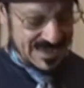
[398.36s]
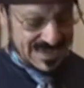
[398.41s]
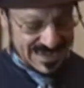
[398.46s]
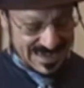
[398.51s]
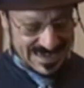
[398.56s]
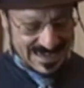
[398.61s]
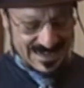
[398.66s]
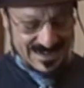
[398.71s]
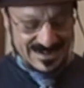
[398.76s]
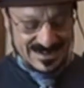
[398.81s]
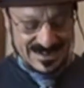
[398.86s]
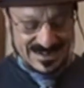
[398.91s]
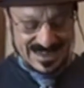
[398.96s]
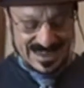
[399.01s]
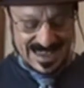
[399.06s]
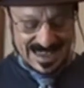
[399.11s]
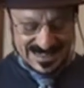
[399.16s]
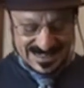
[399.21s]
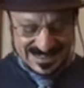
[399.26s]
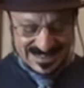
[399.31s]
And
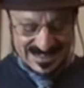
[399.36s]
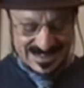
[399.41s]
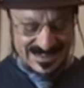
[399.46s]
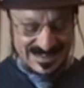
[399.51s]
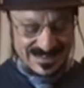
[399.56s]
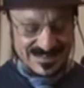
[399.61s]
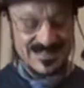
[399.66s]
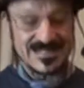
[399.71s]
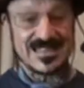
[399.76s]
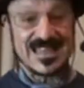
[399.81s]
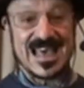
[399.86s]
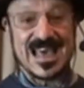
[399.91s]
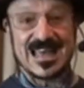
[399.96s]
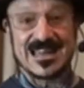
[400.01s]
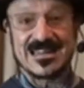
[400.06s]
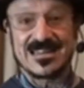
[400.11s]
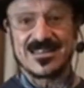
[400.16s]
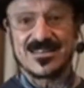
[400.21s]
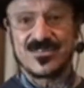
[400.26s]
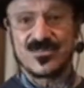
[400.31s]
I think
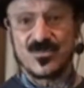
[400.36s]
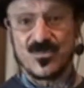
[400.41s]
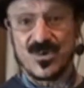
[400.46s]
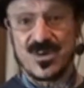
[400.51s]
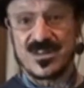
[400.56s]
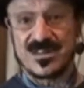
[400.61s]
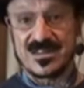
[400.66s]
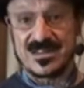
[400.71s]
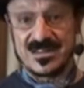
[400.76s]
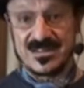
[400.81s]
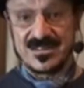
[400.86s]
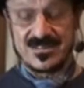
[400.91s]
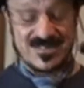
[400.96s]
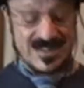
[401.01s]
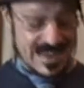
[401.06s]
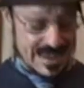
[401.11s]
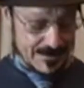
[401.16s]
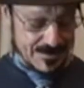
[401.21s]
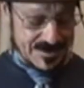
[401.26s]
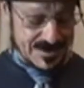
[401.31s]
that is what is
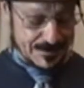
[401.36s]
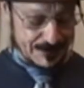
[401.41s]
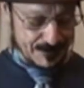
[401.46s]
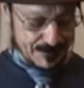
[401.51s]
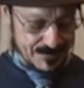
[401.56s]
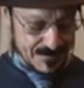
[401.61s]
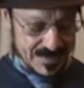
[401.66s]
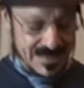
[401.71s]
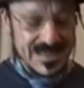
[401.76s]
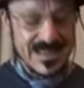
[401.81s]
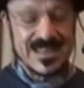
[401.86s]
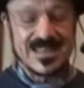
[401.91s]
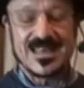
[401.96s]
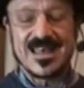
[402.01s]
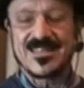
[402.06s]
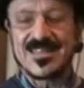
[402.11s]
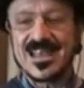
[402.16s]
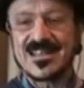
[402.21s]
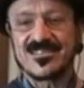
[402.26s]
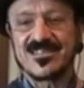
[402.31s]
happening.
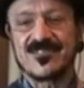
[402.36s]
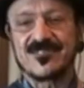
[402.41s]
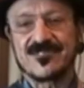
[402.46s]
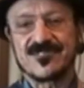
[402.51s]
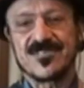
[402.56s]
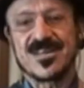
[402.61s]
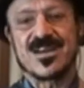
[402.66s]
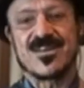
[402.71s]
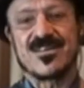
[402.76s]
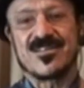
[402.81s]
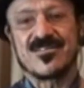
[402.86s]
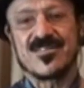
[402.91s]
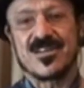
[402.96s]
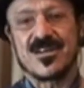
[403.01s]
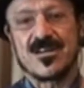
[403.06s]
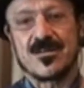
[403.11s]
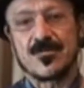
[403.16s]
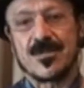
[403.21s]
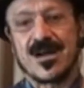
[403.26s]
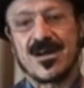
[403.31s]
And that's a very,
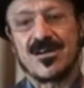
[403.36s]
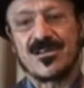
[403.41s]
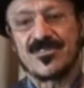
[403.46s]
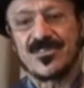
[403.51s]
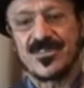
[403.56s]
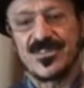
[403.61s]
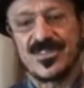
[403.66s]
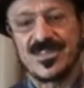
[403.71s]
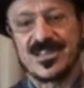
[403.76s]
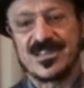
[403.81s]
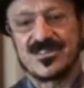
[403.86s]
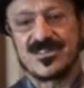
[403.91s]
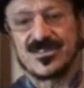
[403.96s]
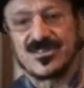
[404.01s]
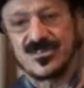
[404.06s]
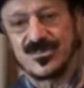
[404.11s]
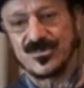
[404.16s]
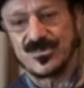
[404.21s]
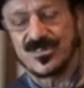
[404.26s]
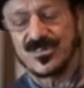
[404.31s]
very powerful thing
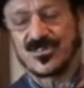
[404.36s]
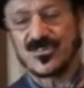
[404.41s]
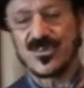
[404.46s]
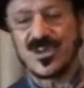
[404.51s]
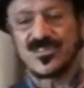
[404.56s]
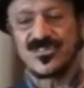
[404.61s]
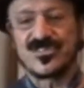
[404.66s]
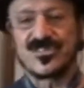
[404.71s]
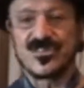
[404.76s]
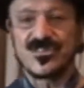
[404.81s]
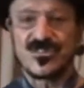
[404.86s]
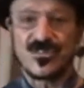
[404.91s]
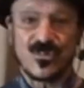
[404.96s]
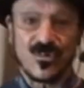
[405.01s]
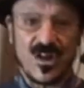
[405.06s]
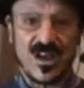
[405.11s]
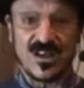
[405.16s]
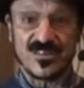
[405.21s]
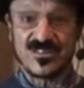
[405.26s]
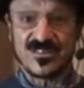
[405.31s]
to do. To trust your
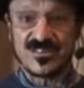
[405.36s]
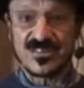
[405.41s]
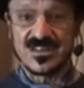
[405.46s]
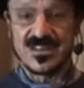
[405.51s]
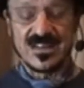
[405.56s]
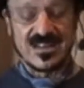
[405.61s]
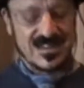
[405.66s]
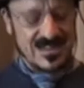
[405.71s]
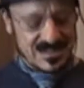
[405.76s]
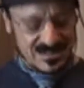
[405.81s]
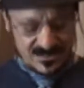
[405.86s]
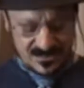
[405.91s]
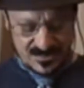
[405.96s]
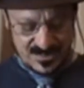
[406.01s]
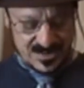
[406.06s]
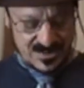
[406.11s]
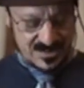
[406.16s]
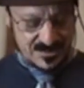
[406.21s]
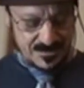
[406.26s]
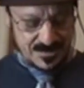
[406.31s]
trust is
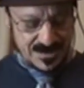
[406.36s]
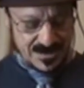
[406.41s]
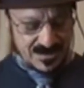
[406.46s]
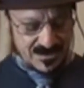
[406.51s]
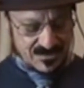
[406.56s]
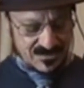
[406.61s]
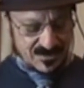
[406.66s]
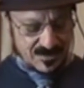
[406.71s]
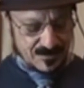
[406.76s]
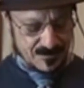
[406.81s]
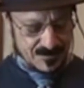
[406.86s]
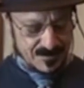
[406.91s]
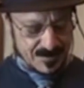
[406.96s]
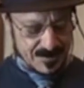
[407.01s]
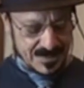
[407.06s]
very powerful.